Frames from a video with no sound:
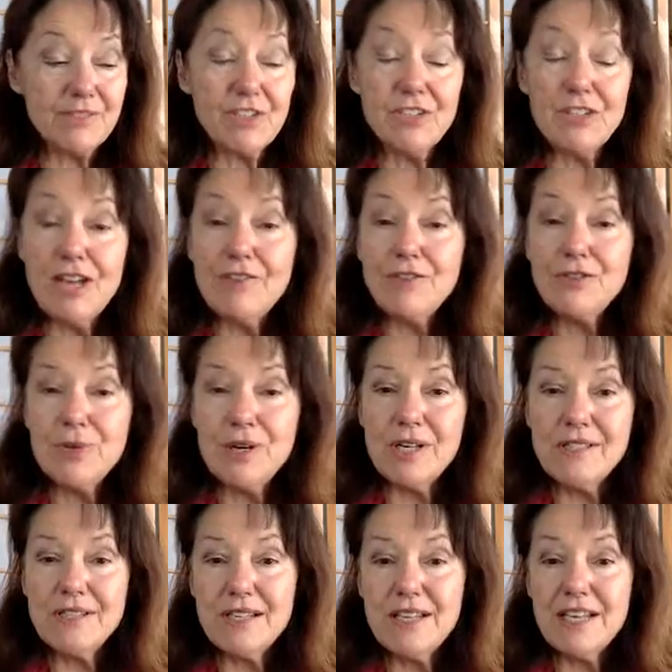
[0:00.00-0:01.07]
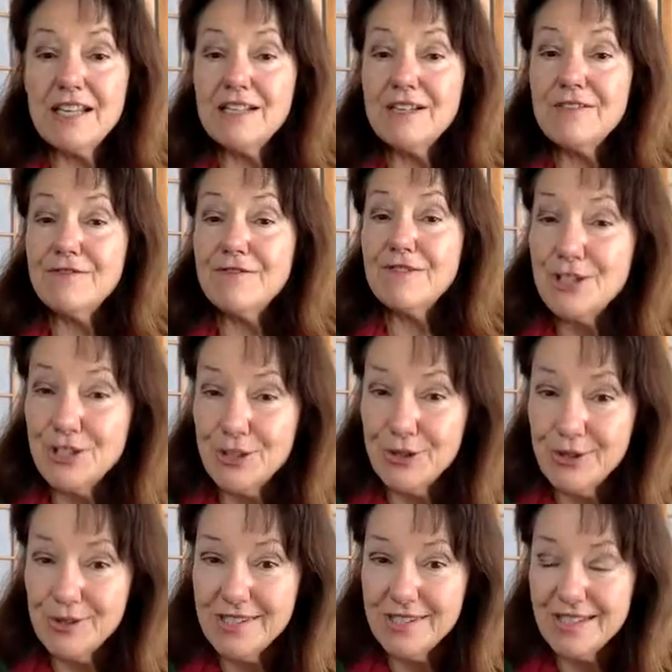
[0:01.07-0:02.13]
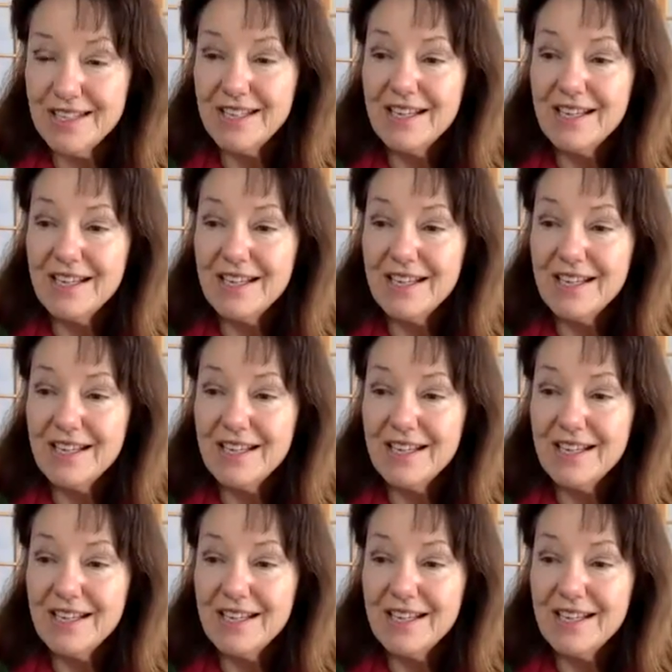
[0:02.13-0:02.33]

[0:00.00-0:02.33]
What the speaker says: your loved ones, and if they choose,